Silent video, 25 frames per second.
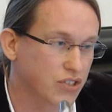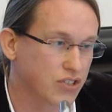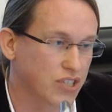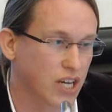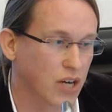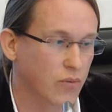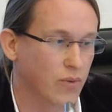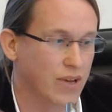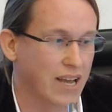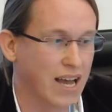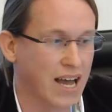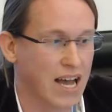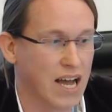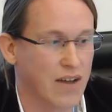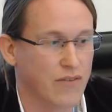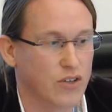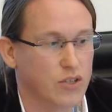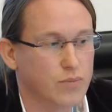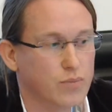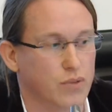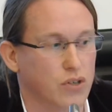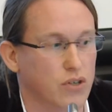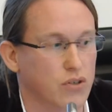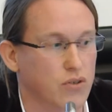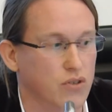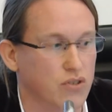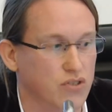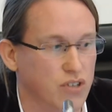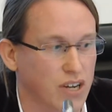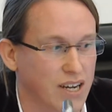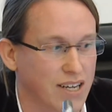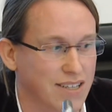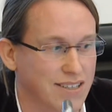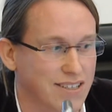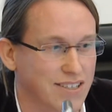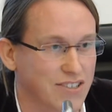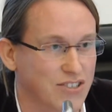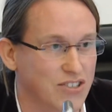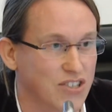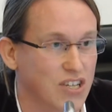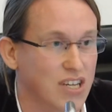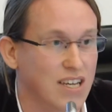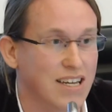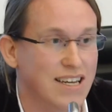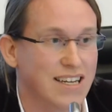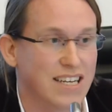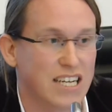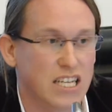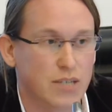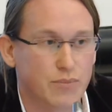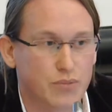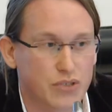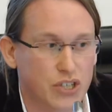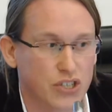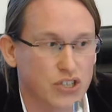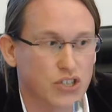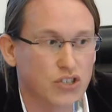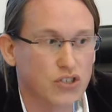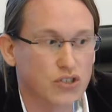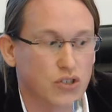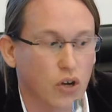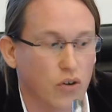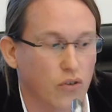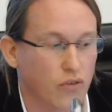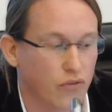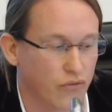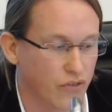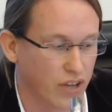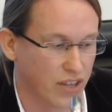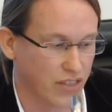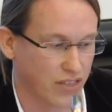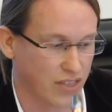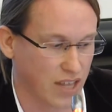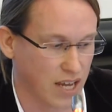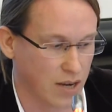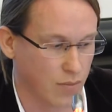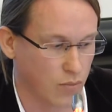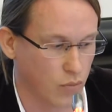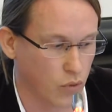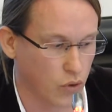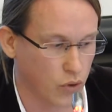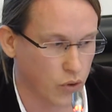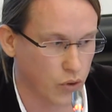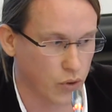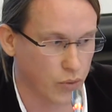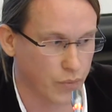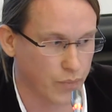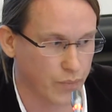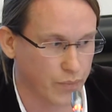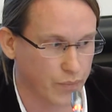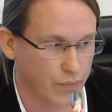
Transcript: that we have as political scientists, these positions don't fit that model.